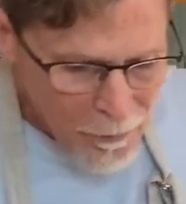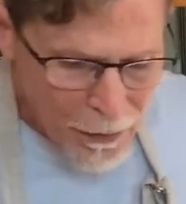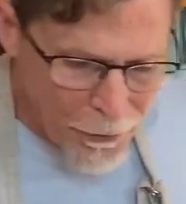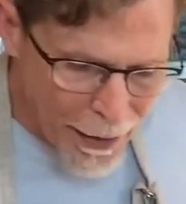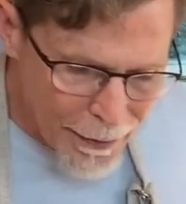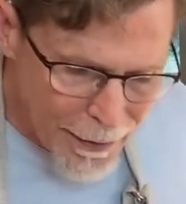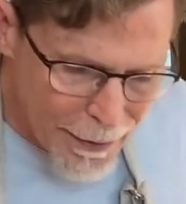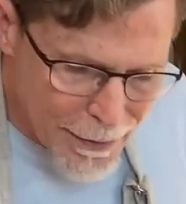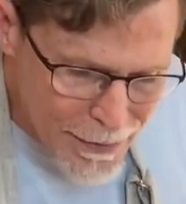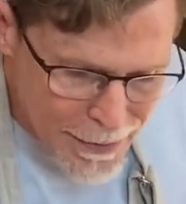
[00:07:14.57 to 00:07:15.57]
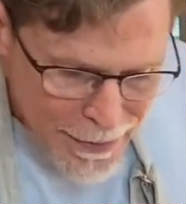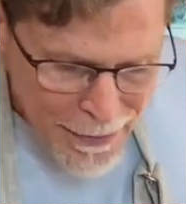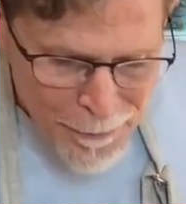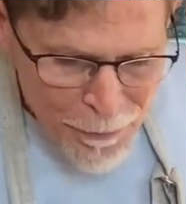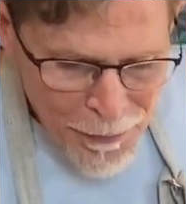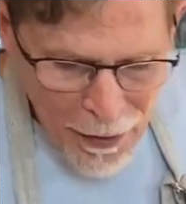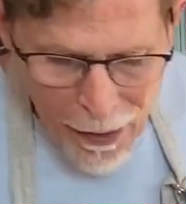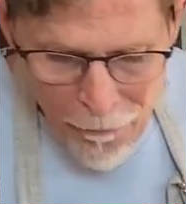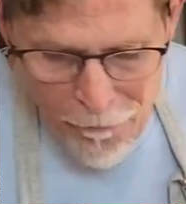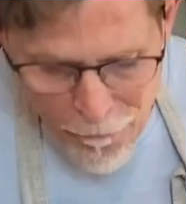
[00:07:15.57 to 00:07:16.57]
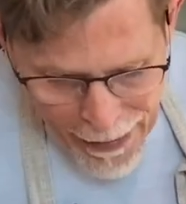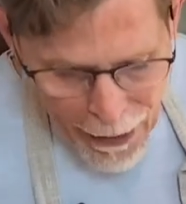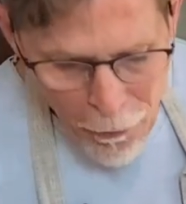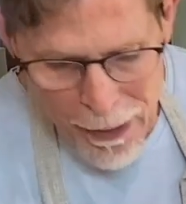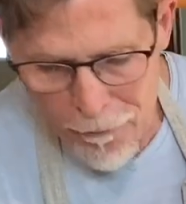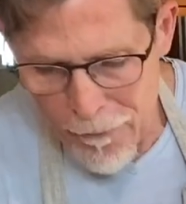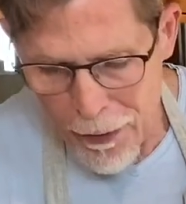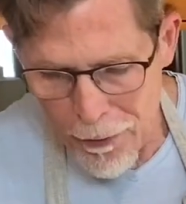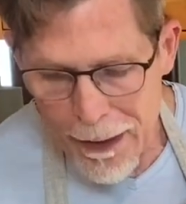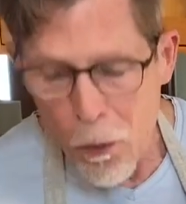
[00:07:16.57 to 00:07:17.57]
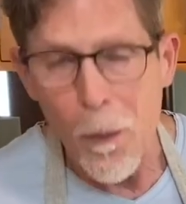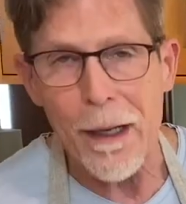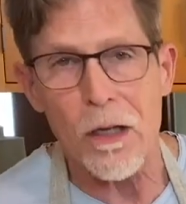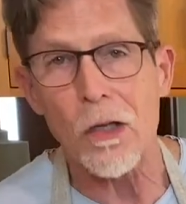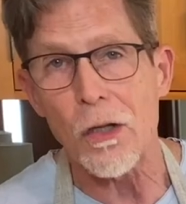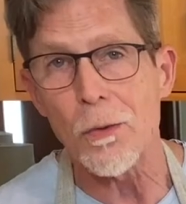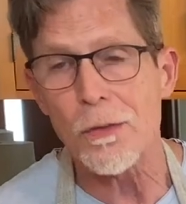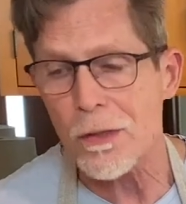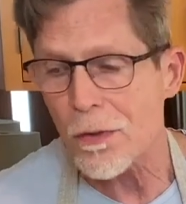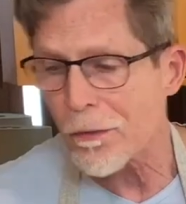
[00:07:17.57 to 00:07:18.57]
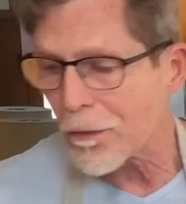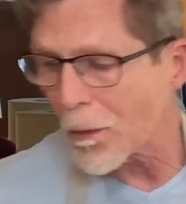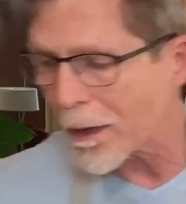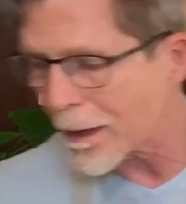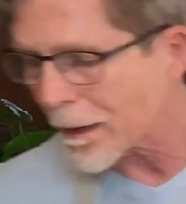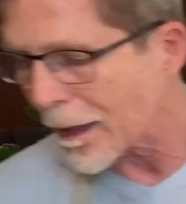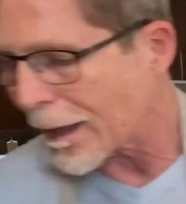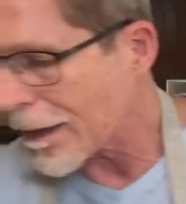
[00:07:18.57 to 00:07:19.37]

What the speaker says: that is a very, very quick use for it, and I